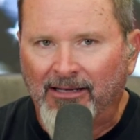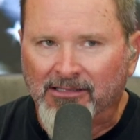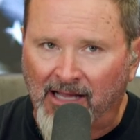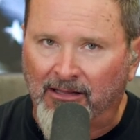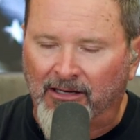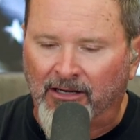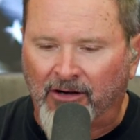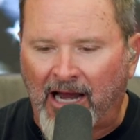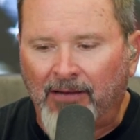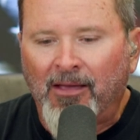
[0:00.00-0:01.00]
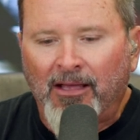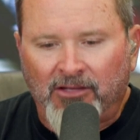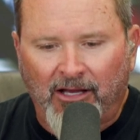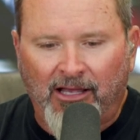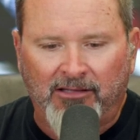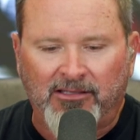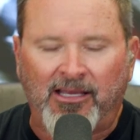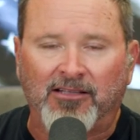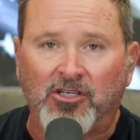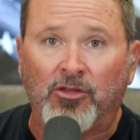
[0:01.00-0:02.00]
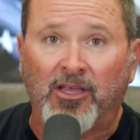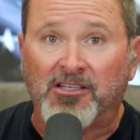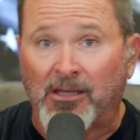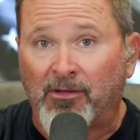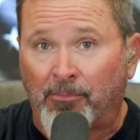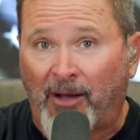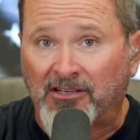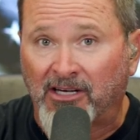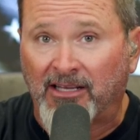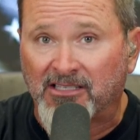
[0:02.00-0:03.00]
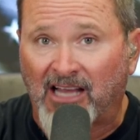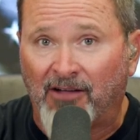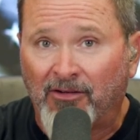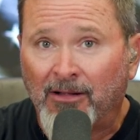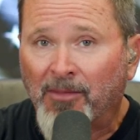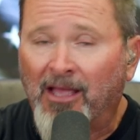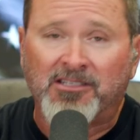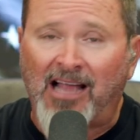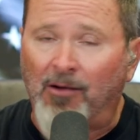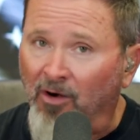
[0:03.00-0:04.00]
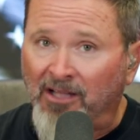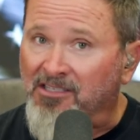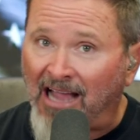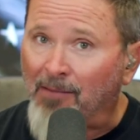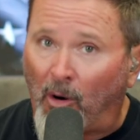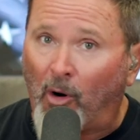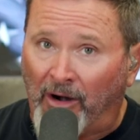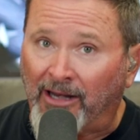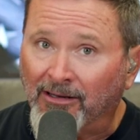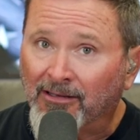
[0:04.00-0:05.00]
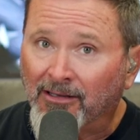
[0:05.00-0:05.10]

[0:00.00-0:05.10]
It's not looking great to get get to this some of the budgeting stuff. It's not it's not boring.